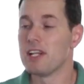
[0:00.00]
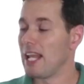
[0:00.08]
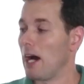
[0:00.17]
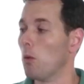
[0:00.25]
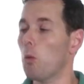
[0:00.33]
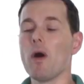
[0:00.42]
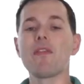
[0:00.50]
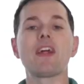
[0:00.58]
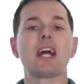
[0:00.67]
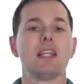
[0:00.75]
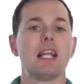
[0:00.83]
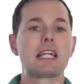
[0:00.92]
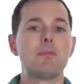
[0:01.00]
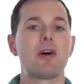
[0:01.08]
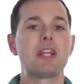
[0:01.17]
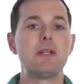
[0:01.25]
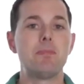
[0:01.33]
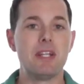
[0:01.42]
Now, one thing I like
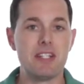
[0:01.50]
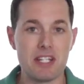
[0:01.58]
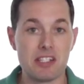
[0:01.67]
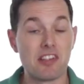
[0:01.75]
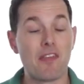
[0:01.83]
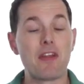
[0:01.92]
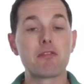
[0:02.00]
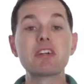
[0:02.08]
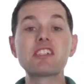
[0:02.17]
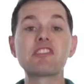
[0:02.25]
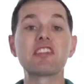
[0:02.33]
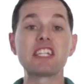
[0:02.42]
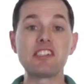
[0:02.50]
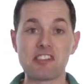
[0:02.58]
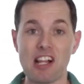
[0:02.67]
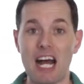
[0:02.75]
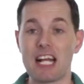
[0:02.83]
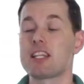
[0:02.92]
about EPD is that they recently
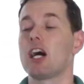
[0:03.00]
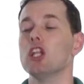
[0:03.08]
signed